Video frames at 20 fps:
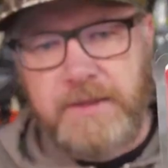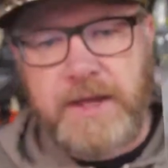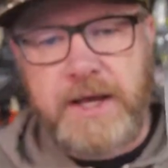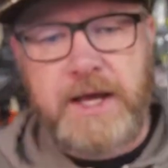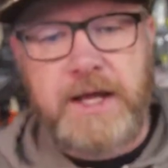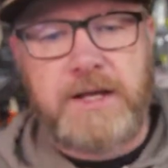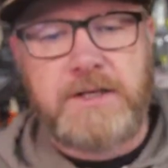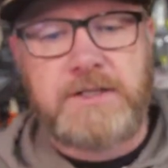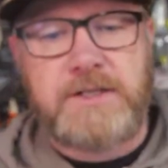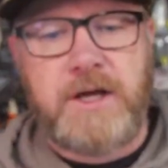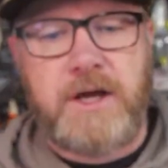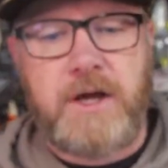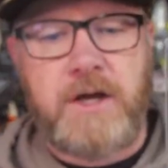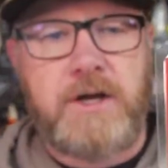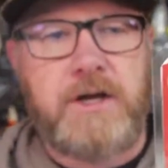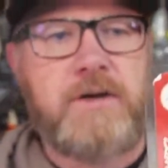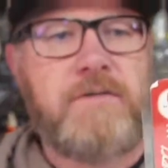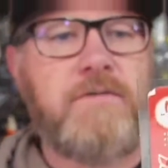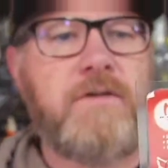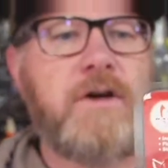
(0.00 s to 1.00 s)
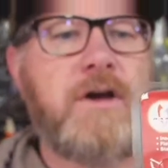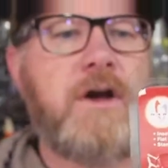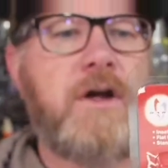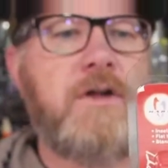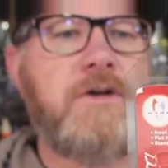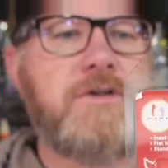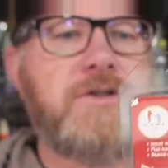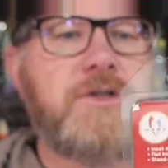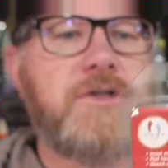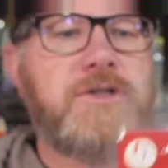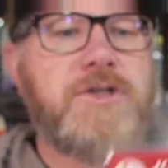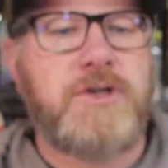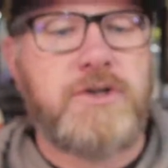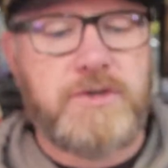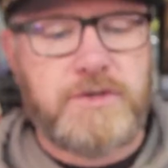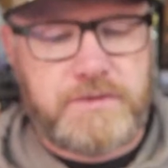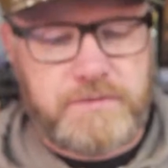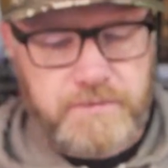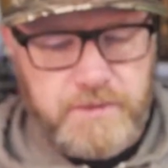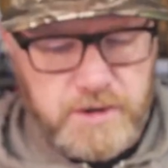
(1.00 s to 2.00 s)
They got a ton of different colors to
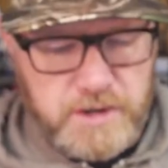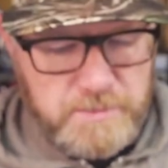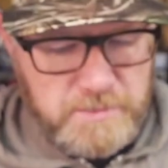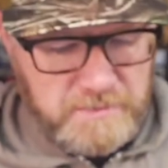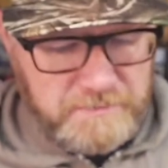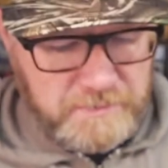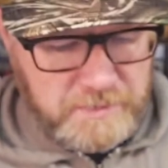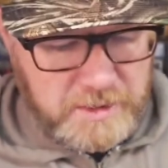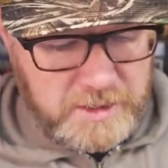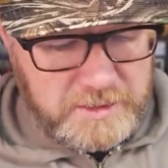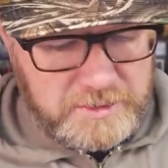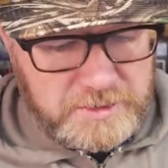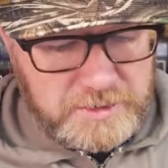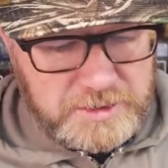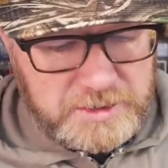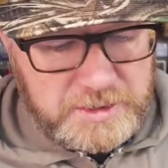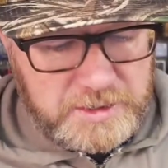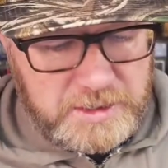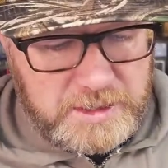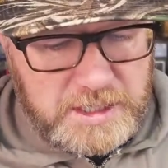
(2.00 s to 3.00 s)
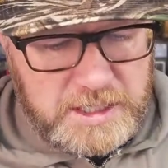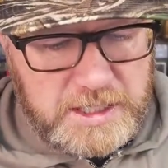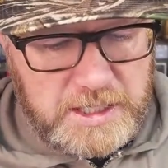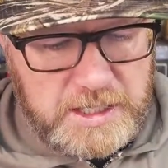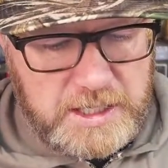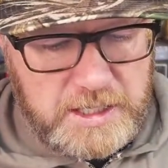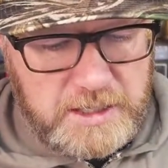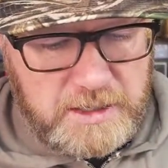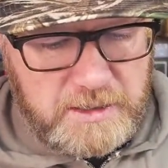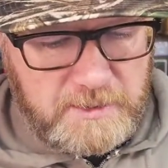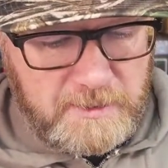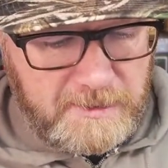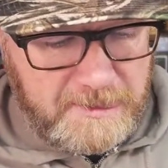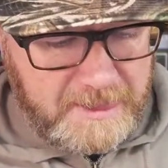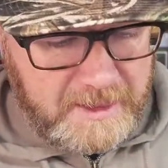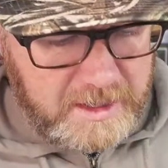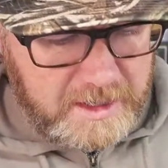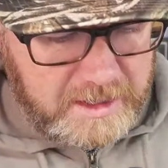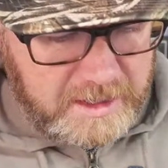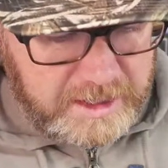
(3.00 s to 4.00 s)
choose from if you're interested in
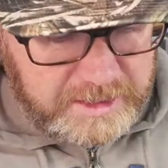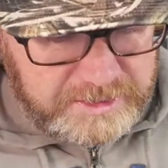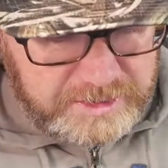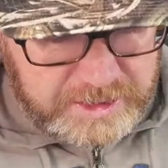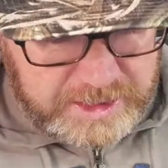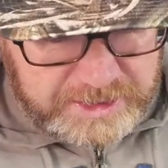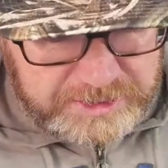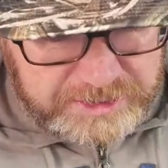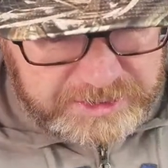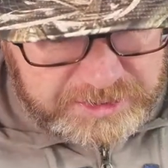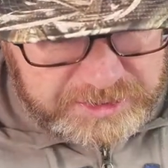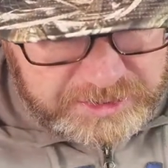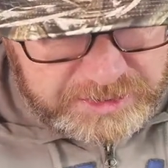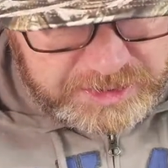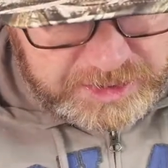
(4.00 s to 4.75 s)
a justice